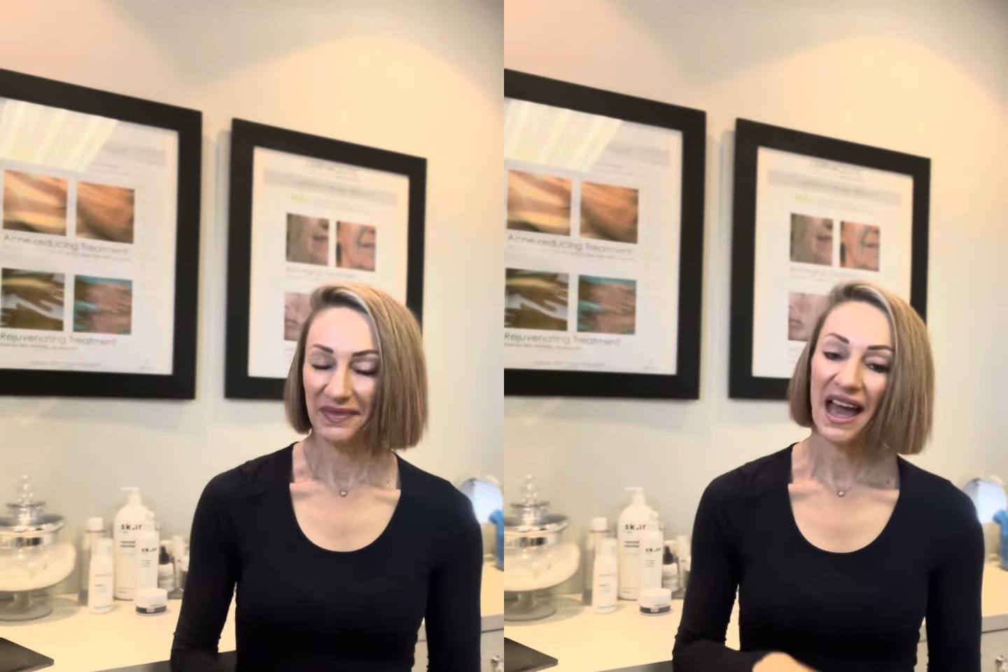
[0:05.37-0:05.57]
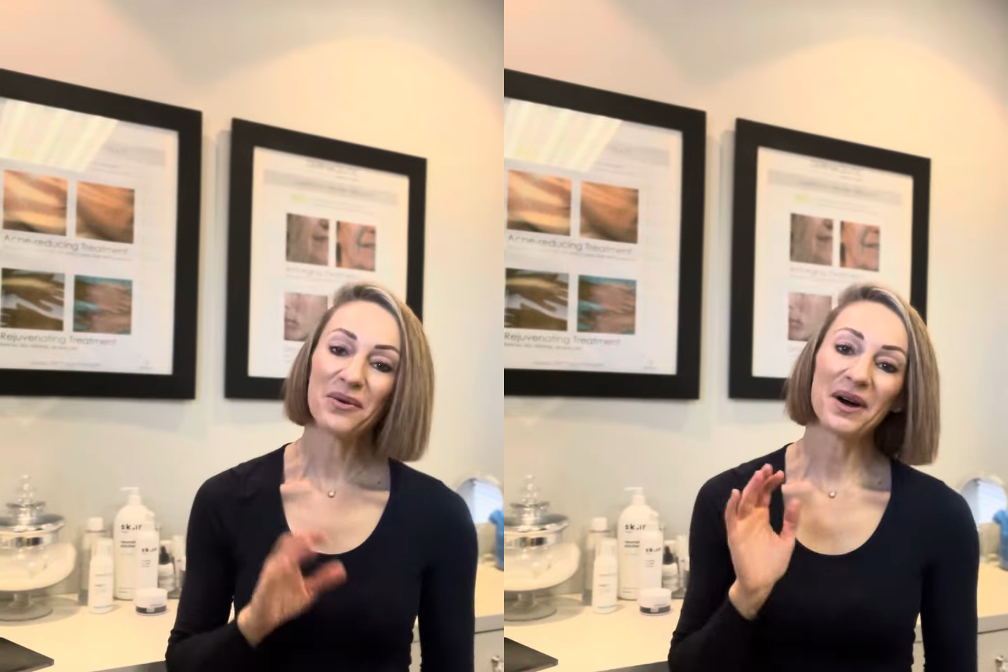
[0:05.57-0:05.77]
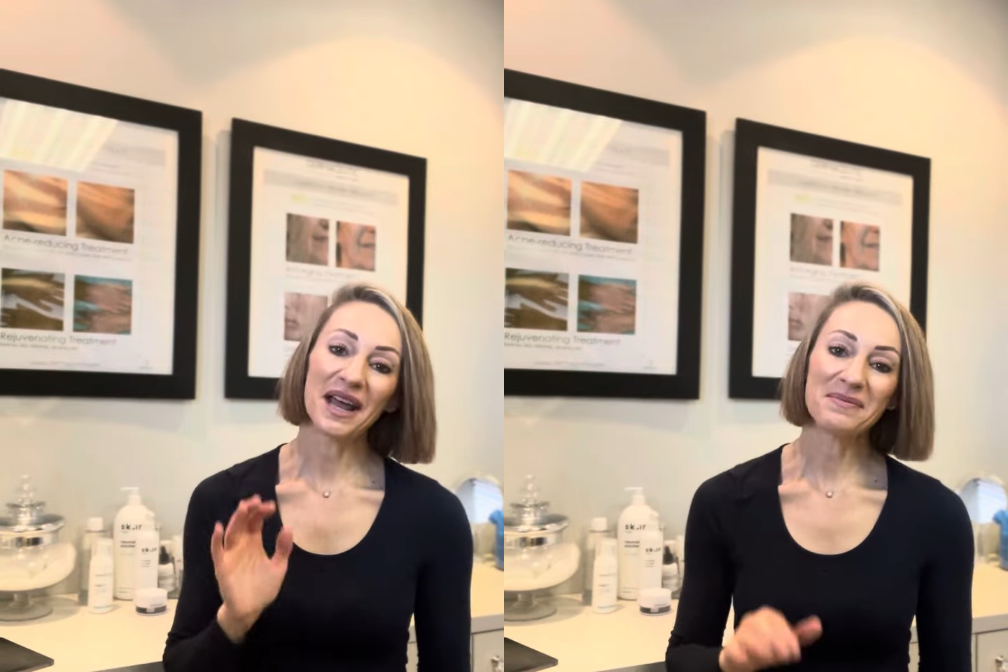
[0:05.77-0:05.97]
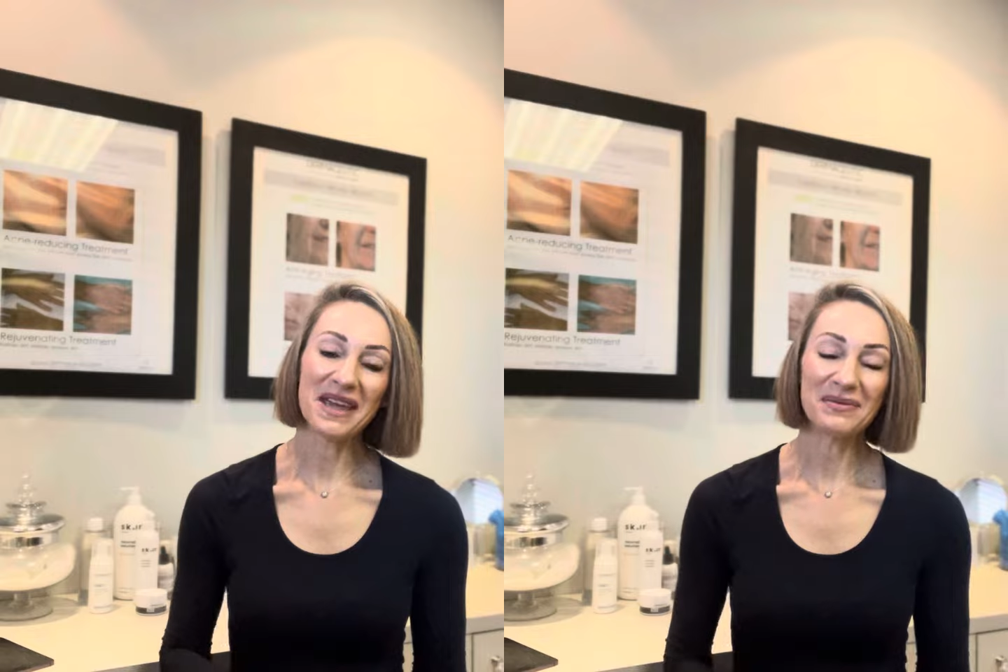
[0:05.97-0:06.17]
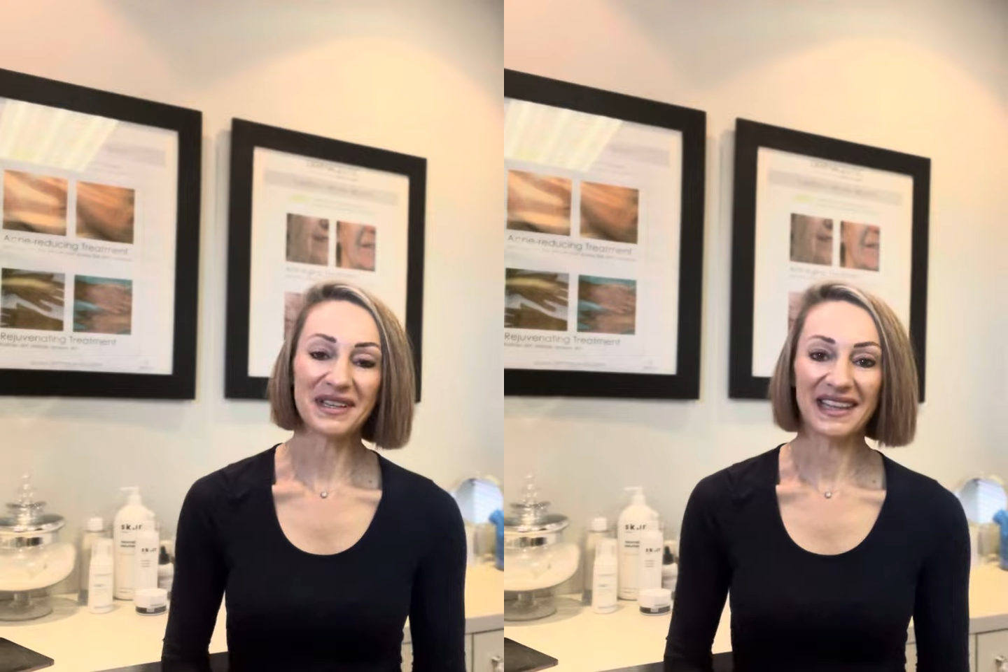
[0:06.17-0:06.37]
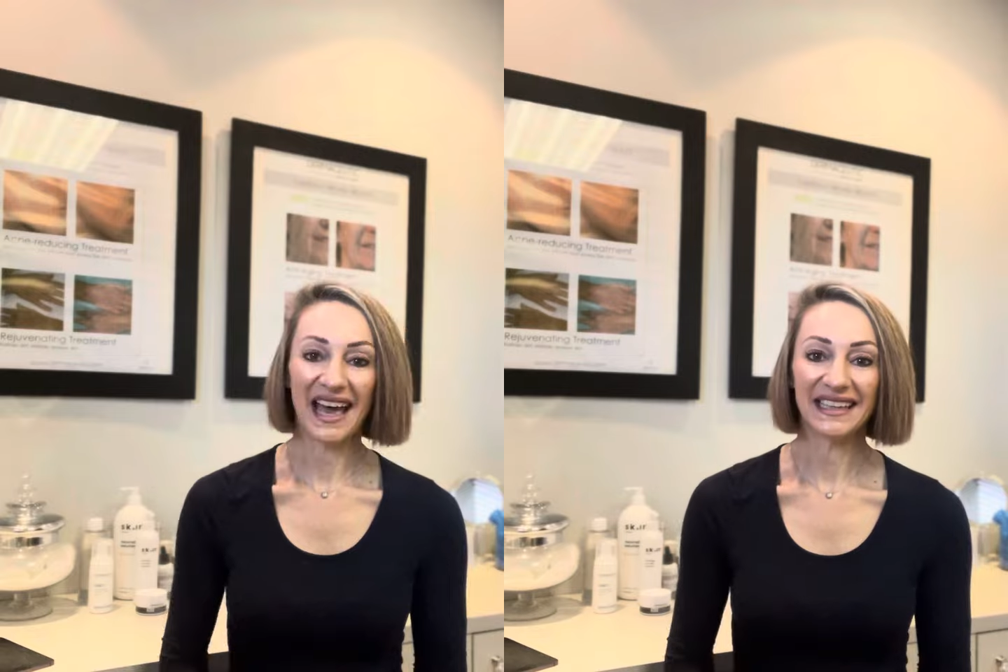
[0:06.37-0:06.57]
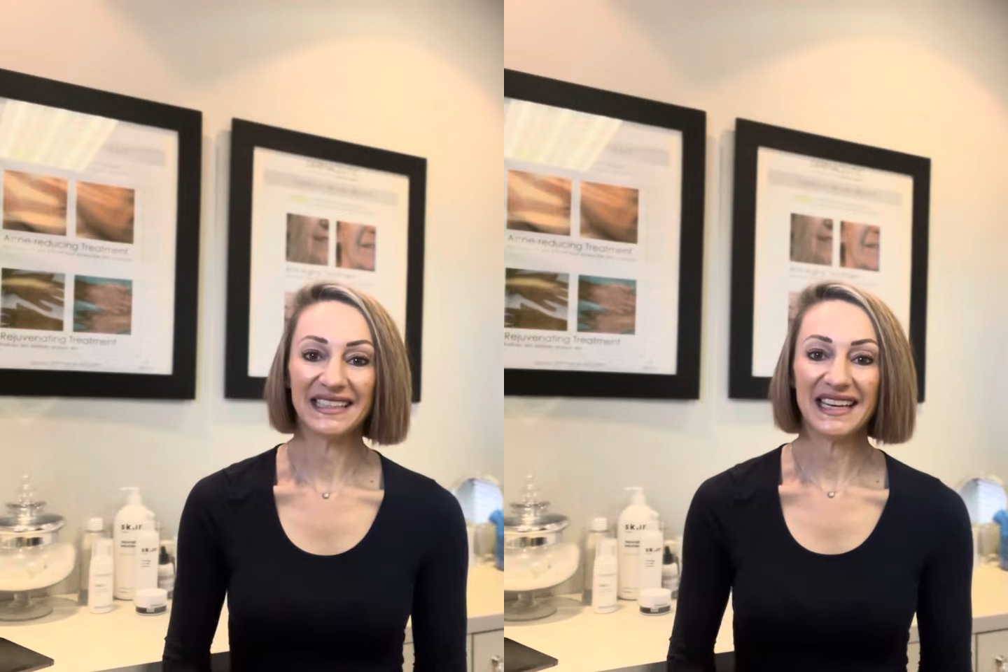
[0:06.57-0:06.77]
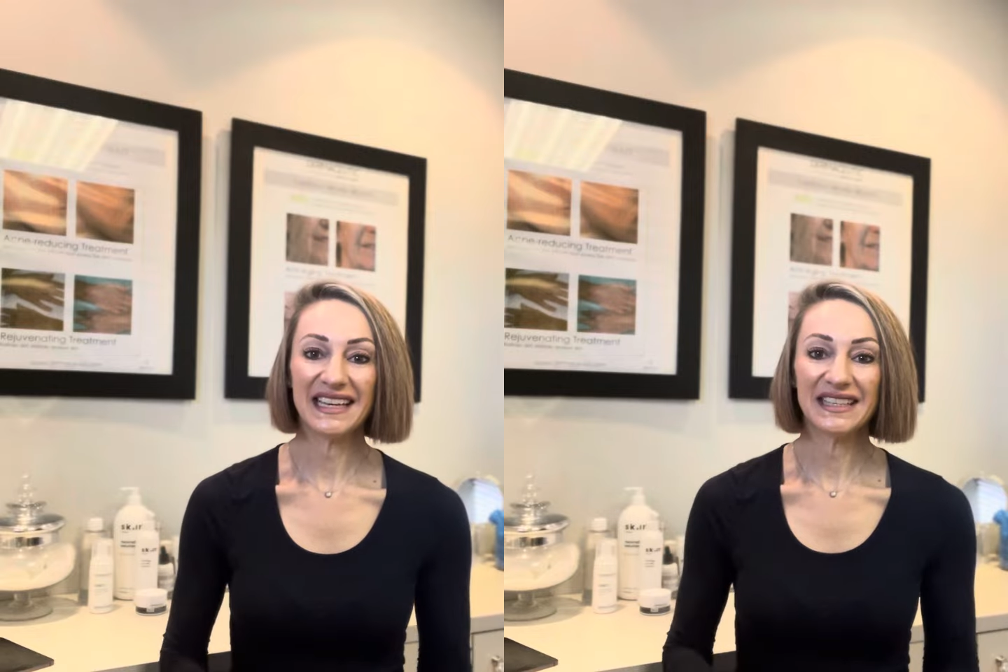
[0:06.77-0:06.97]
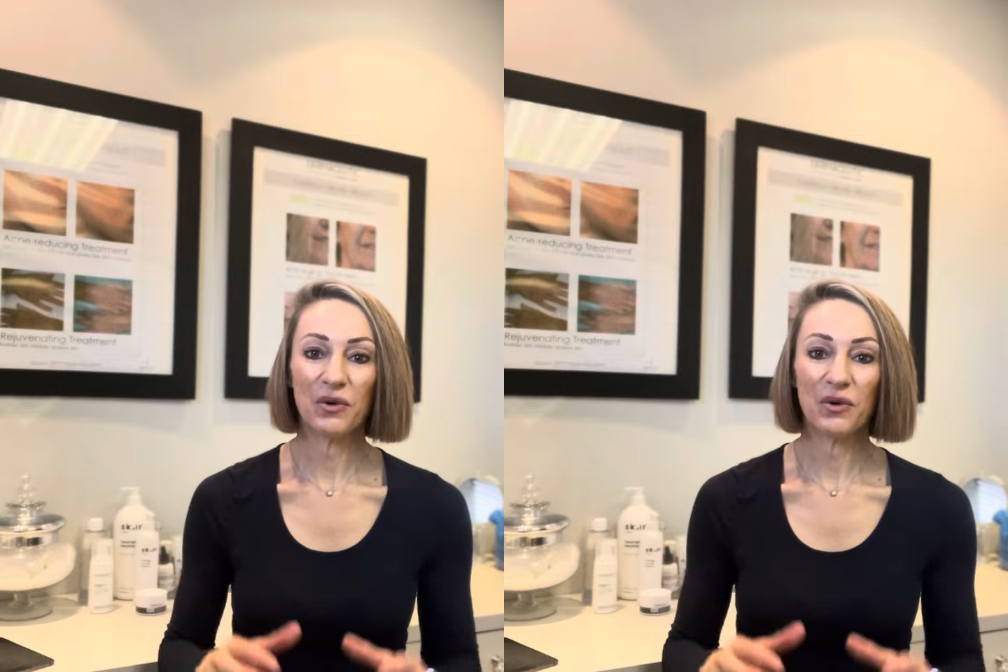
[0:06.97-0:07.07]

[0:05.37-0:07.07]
And what I mean with that is